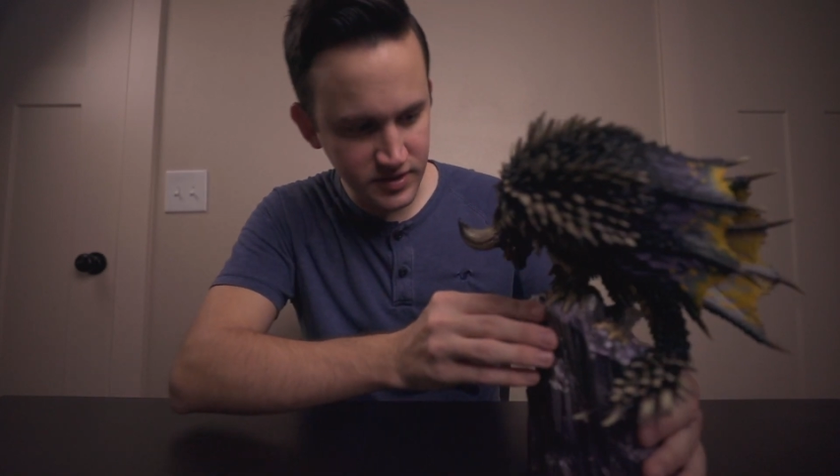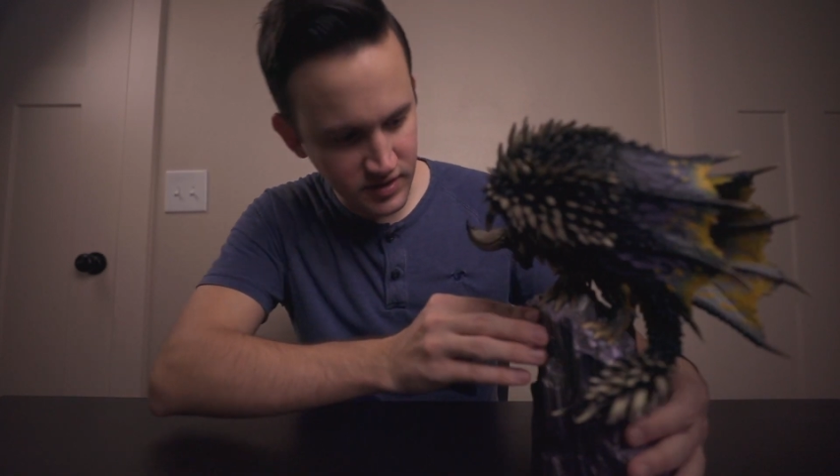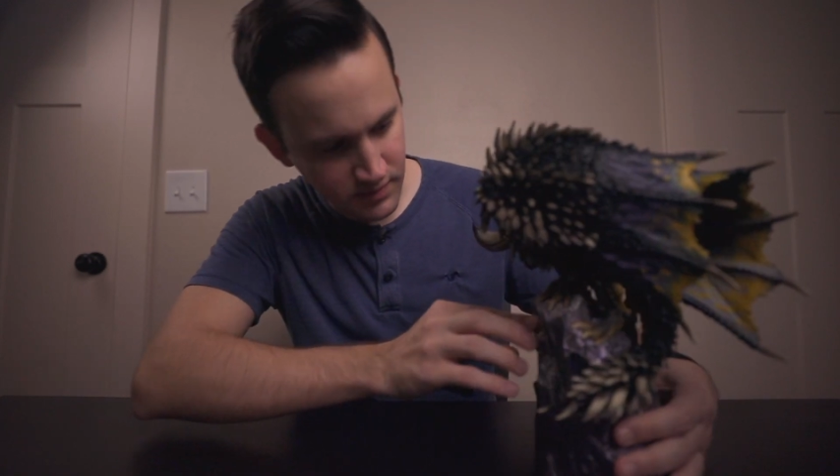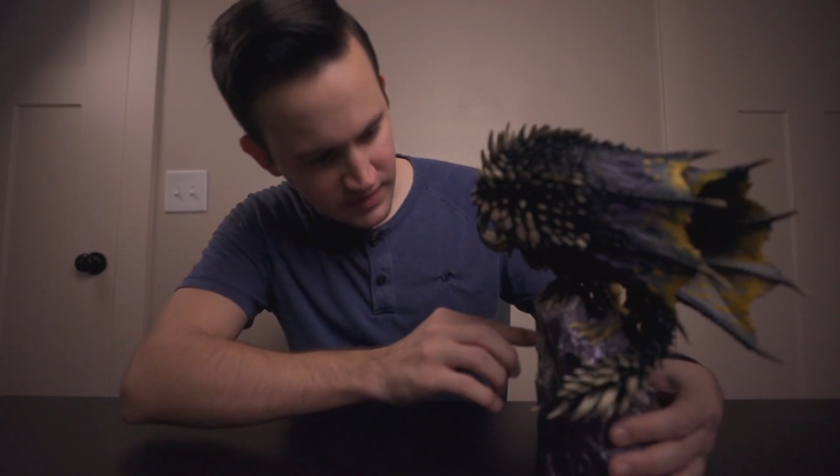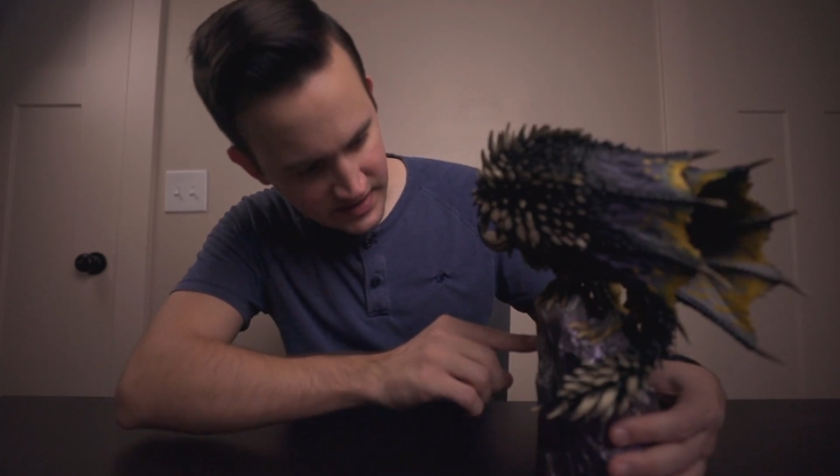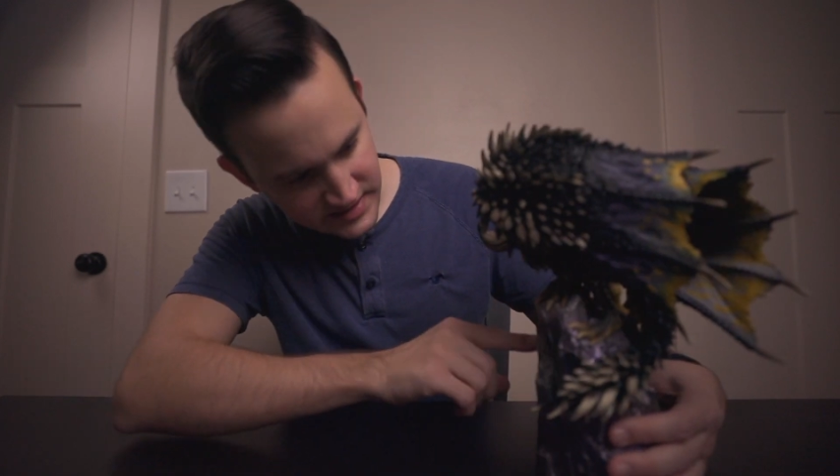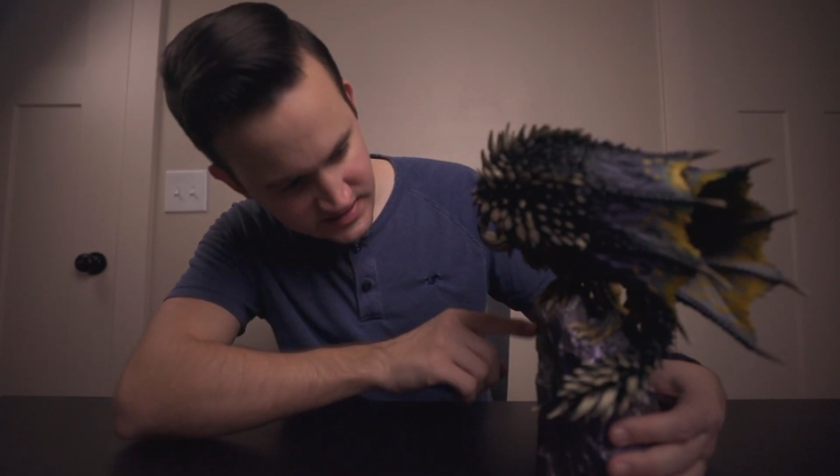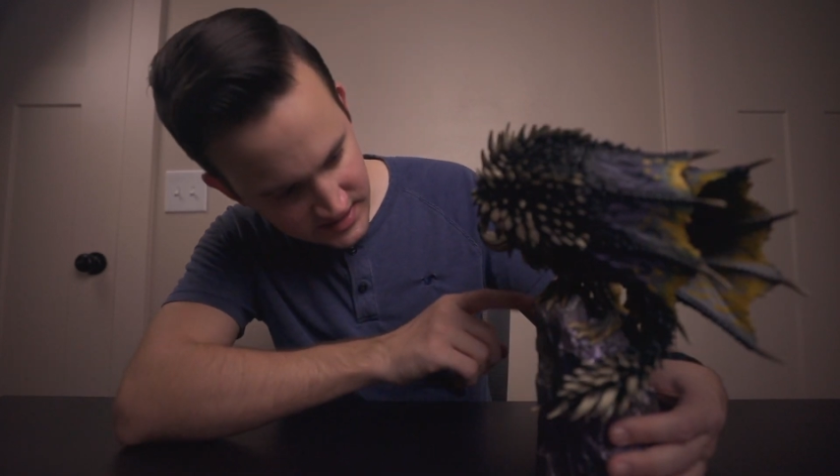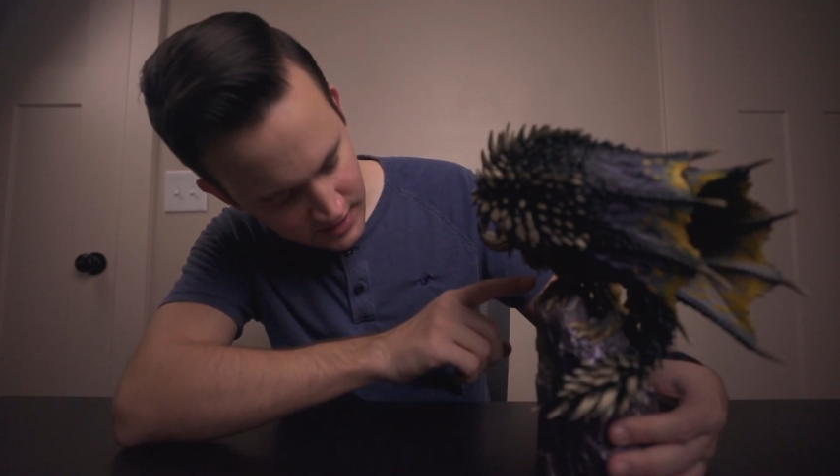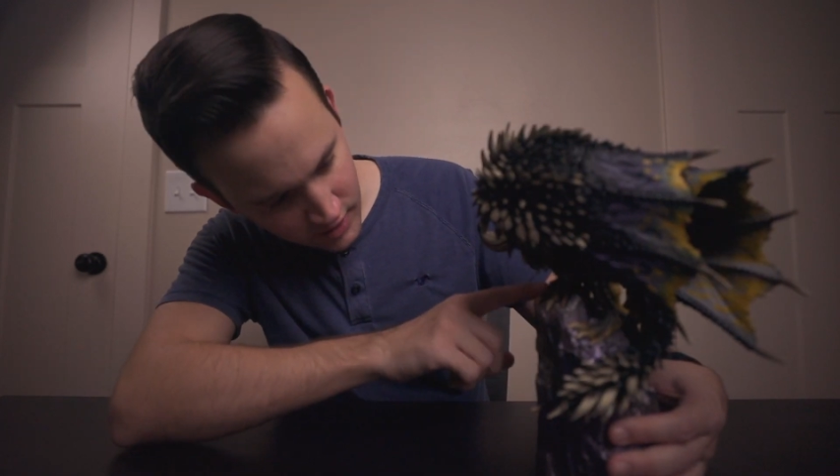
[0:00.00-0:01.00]
to the
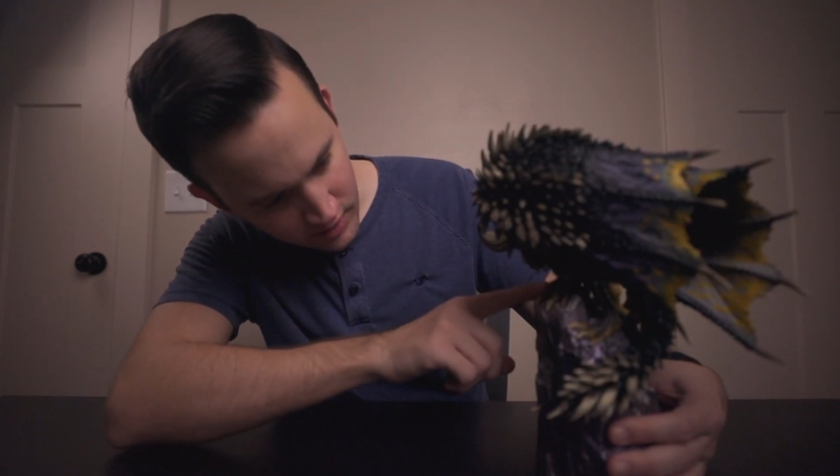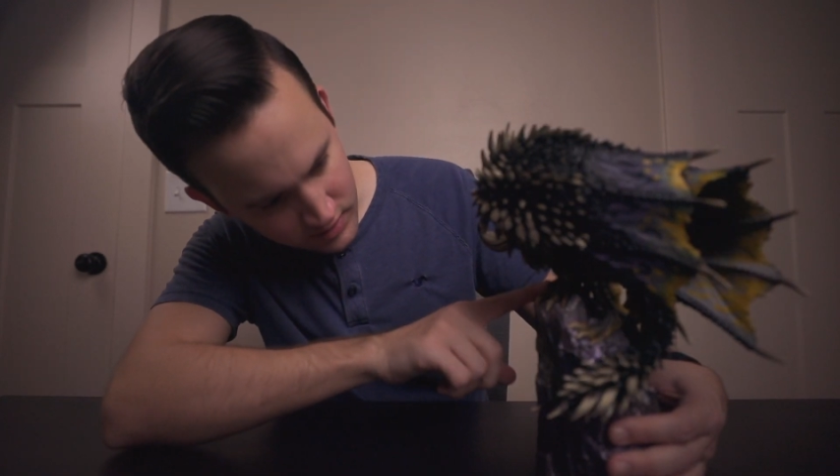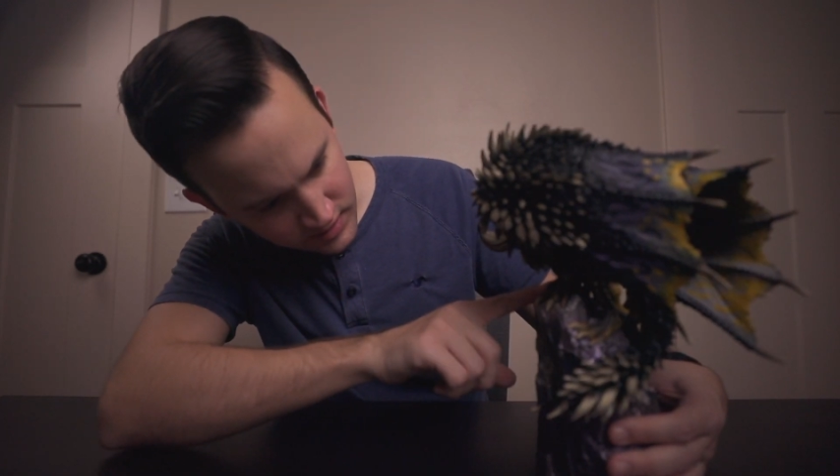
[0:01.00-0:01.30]
base here,